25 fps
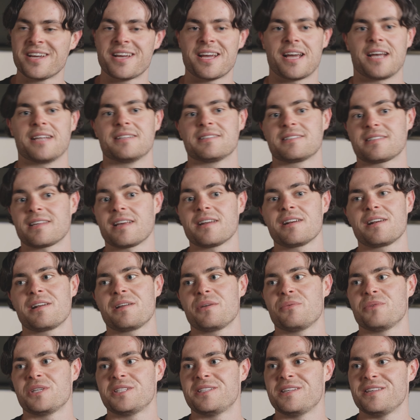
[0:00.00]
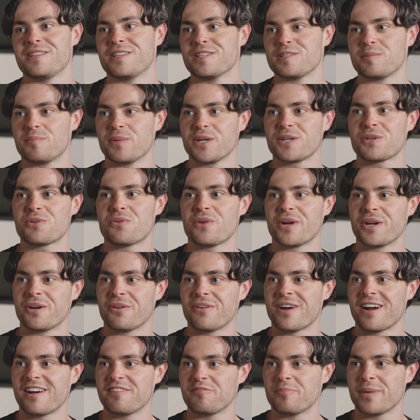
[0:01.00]
and suddenly we see this Bitcoin
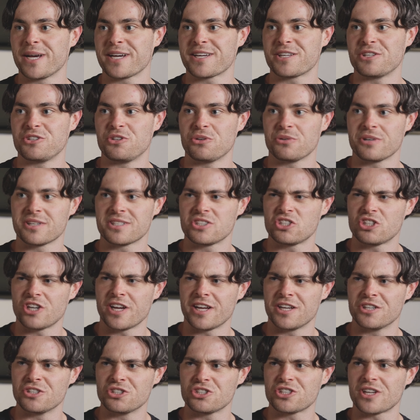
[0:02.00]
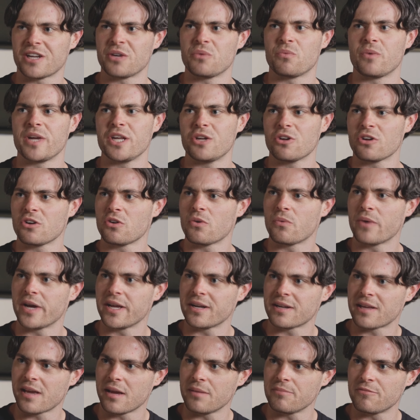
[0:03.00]
arrive back in your exchange, we don't know where
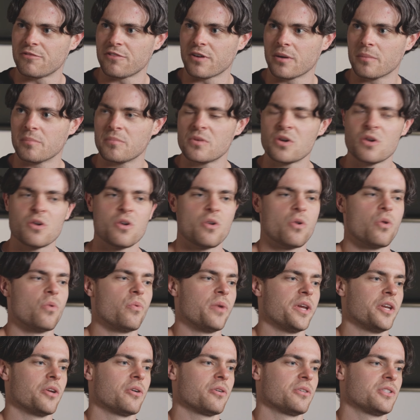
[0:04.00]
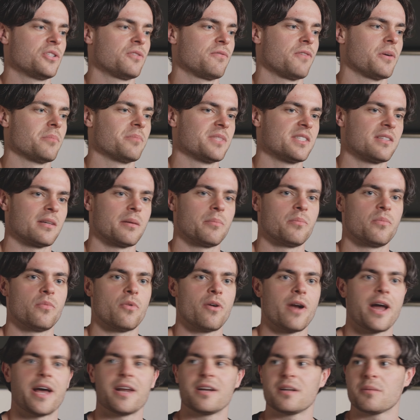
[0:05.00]
it came from, or we know it's from some
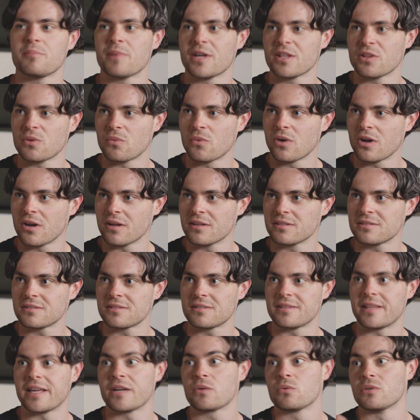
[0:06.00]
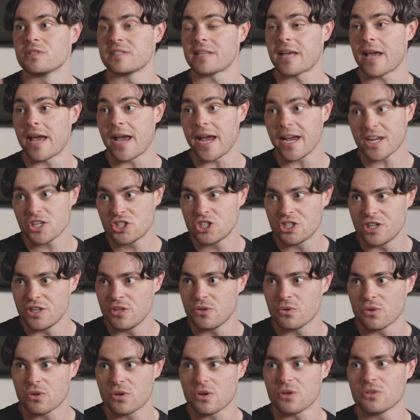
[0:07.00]
random other wallet that was actually
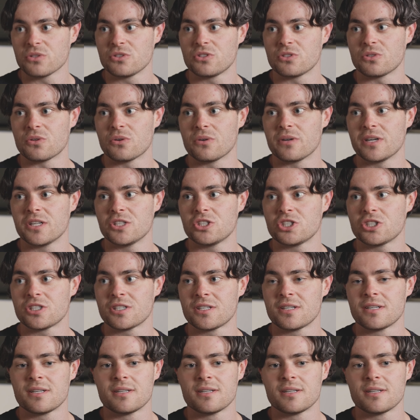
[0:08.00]
your cold storage.